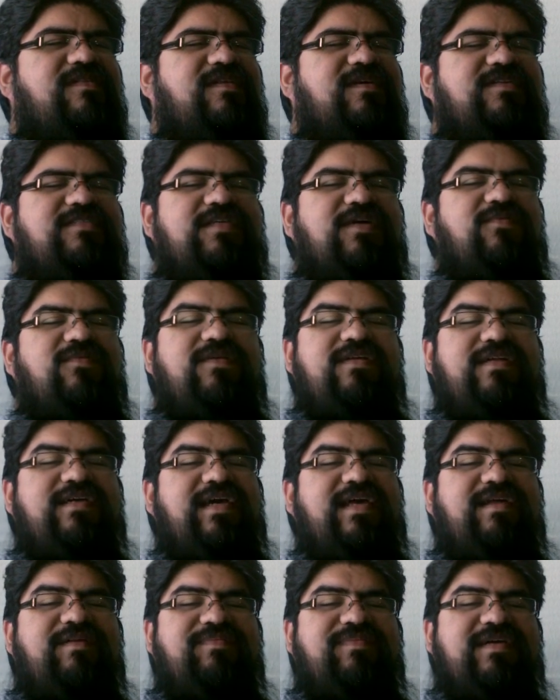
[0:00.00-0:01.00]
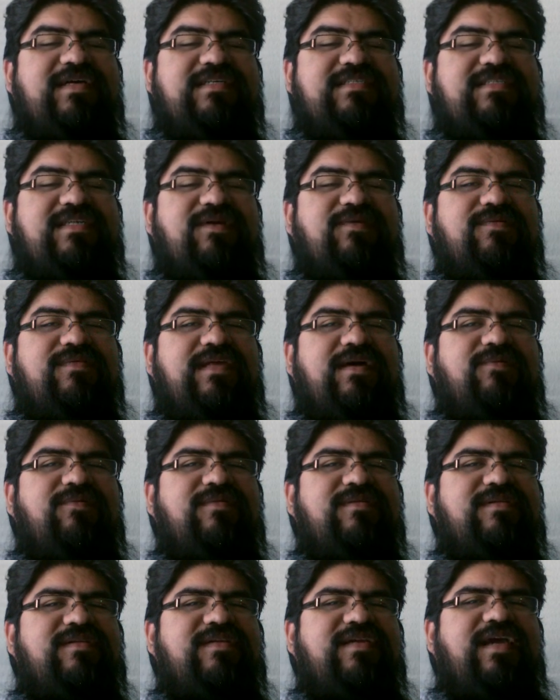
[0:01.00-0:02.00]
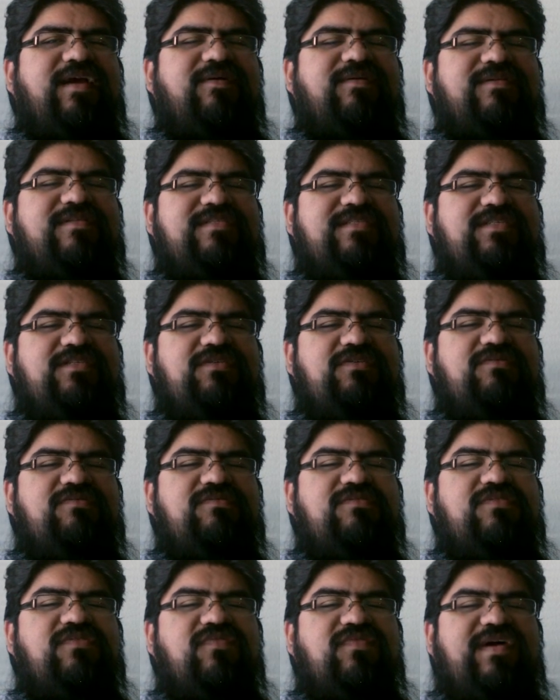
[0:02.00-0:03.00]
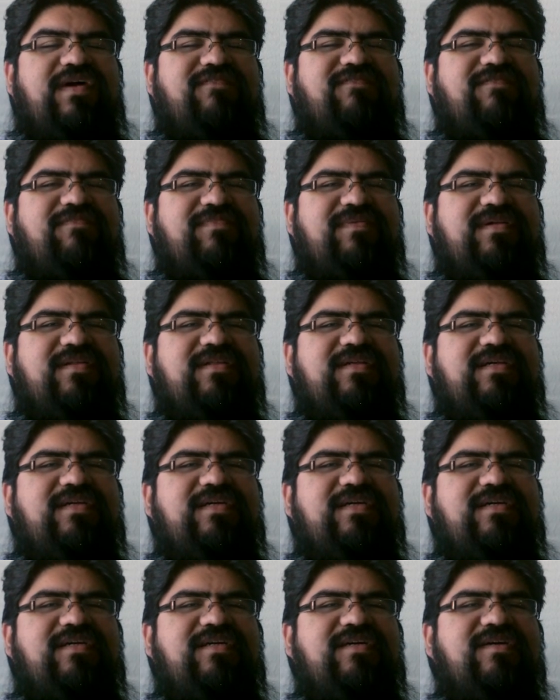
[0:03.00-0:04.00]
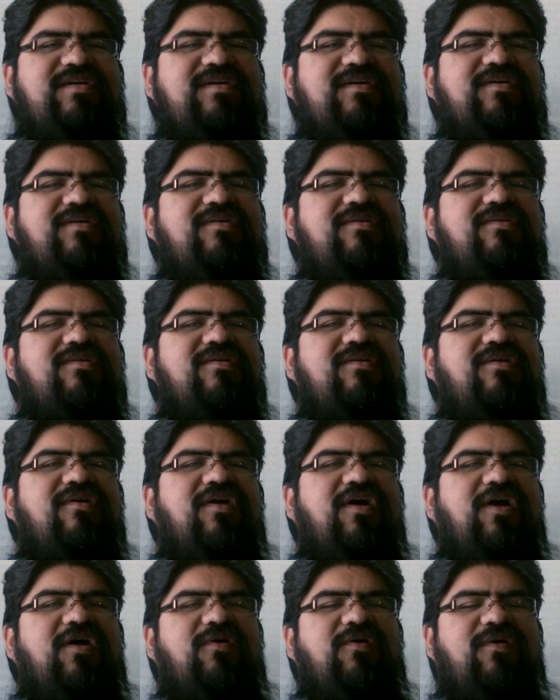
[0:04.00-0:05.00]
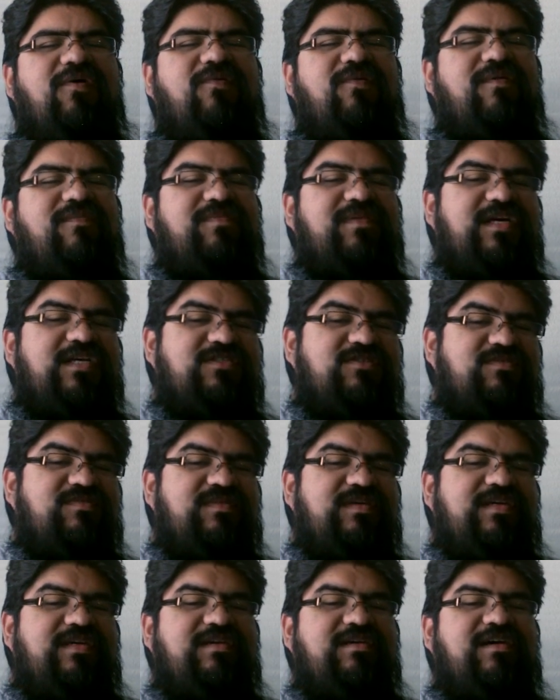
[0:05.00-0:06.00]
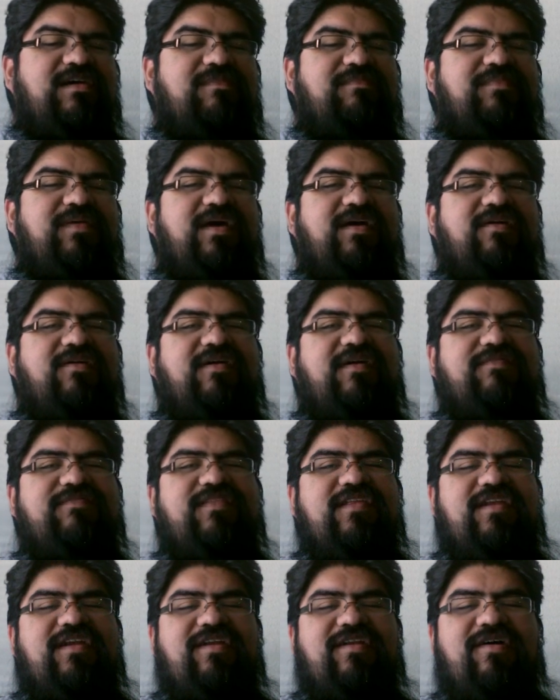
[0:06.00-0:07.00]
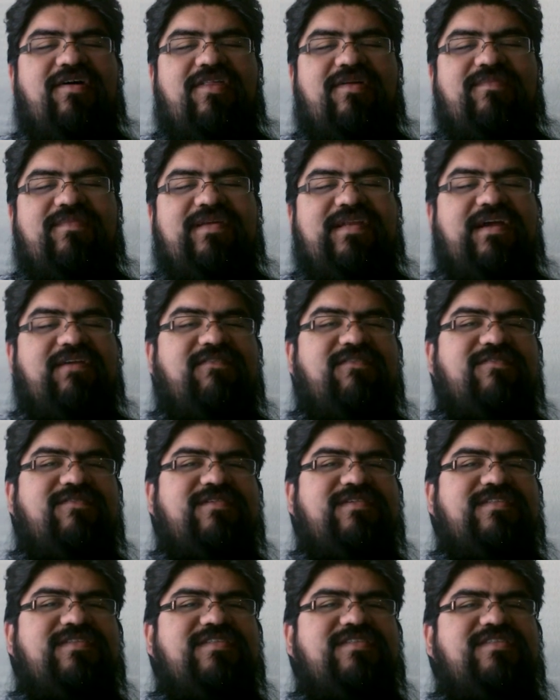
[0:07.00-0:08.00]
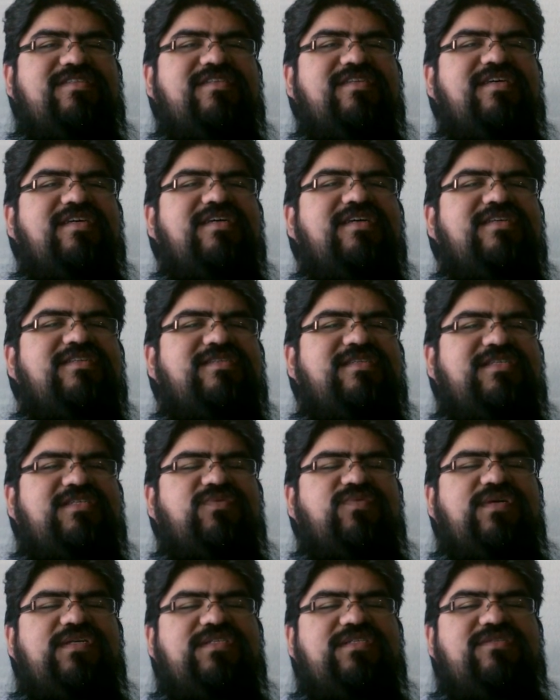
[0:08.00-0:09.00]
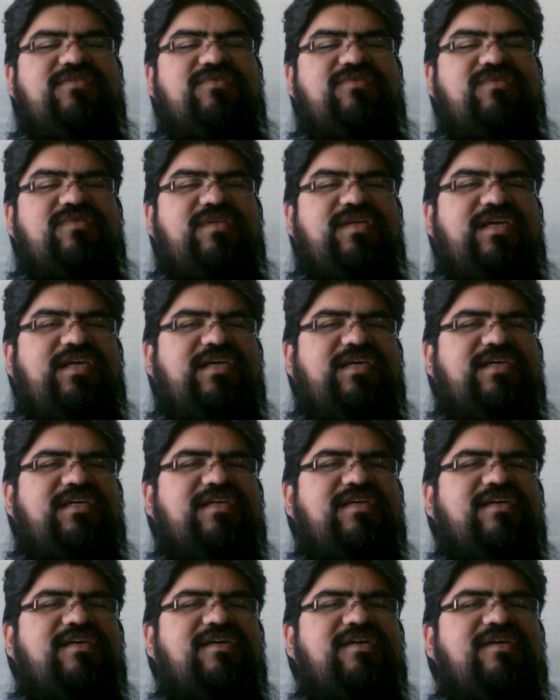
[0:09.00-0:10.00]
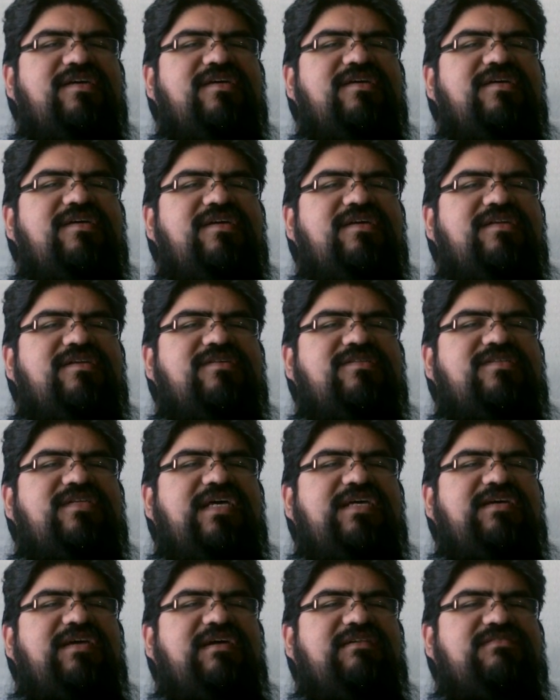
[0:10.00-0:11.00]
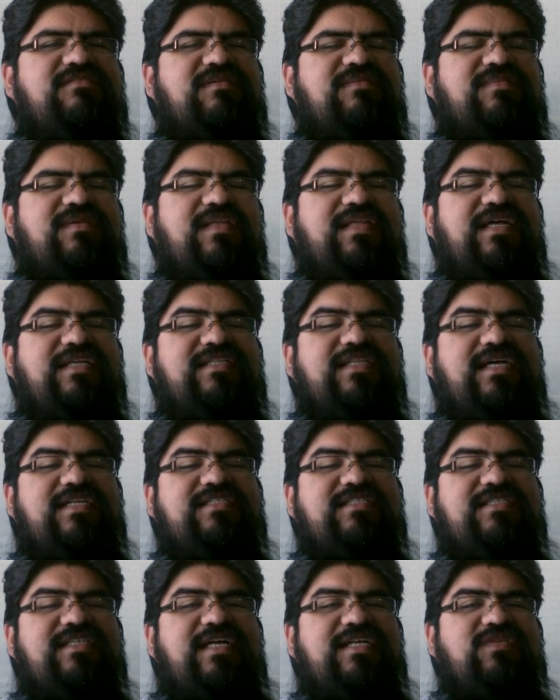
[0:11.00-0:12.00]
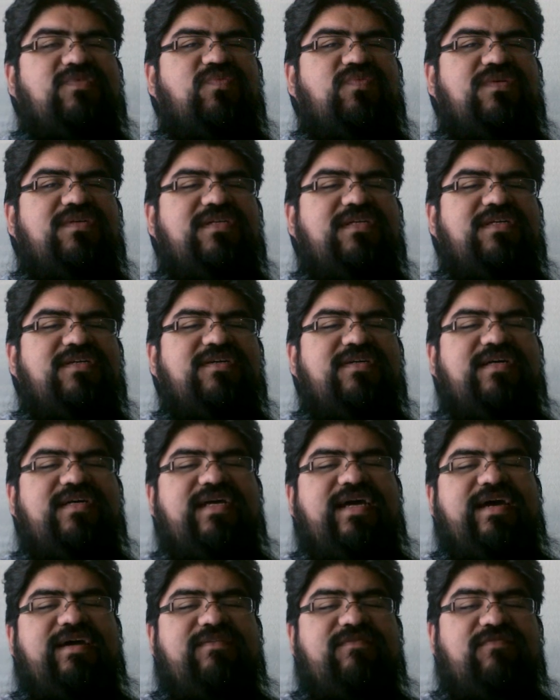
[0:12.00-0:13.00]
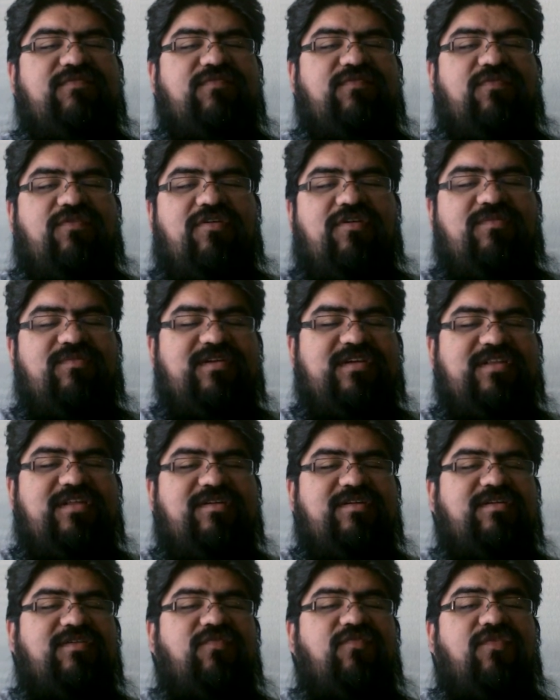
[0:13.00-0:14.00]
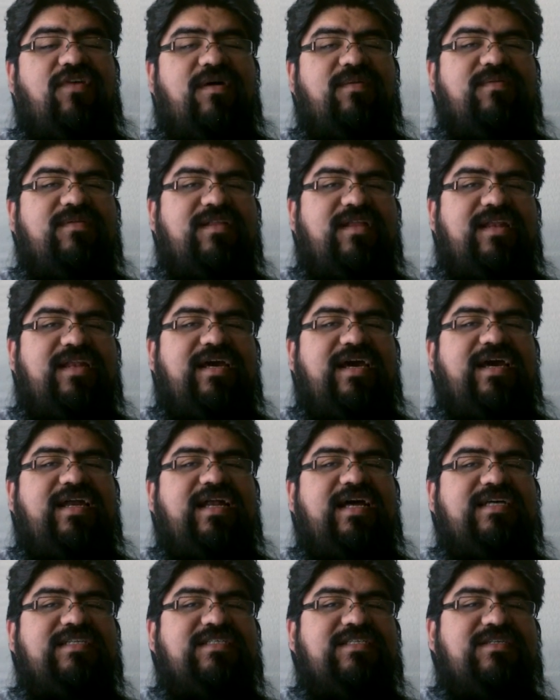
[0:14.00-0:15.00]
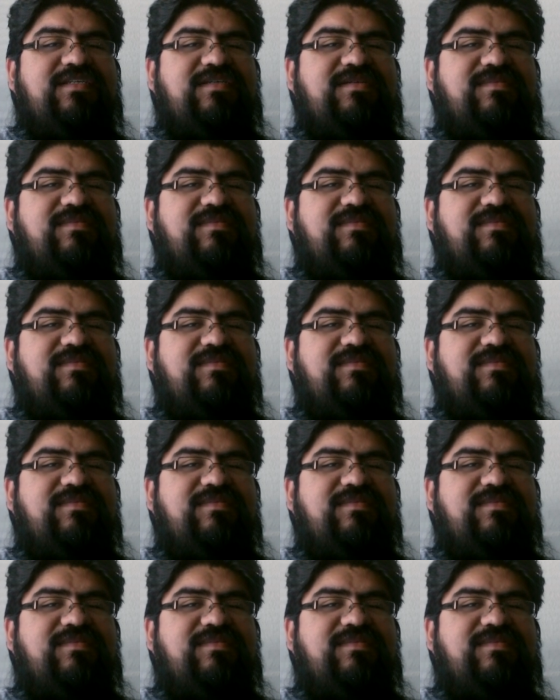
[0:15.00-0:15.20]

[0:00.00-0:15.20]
there's not really any place that would guarantee you survivability, or where one place will be better off than another. I mean, everyone's situation is unique. Say you have somebody that's really good at farming. Farming the land, has